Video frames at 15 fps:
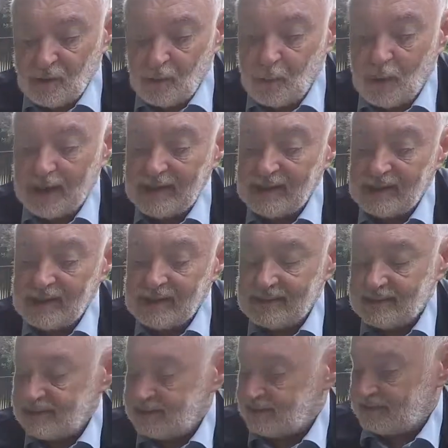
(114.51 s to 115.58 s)
One,
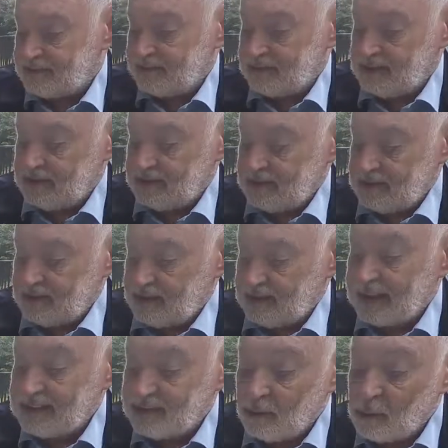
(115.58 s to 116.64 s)

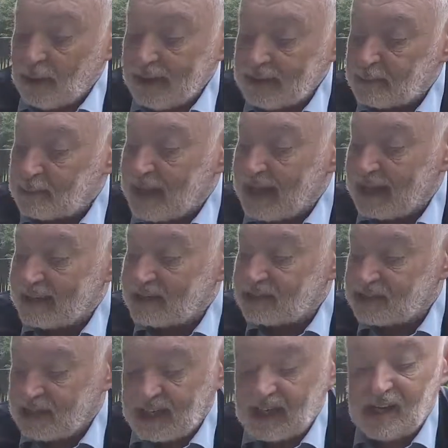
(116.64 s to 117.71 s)
that's a white balance
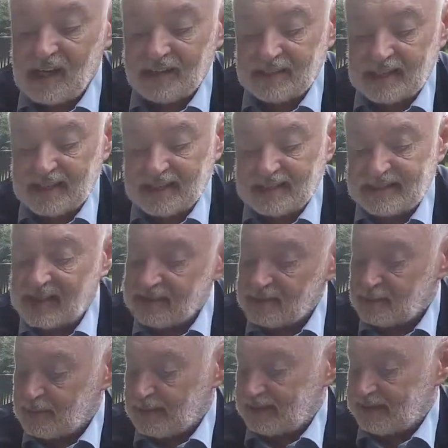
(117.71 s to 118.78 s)
card, and the other
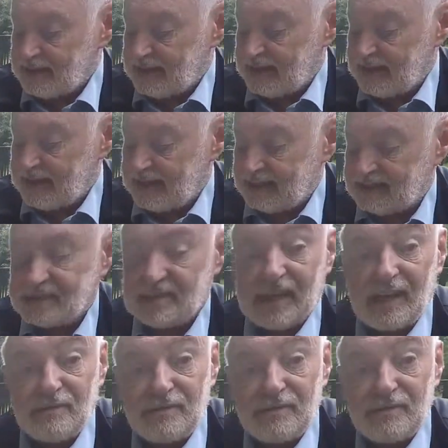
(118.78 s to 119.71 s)
one is a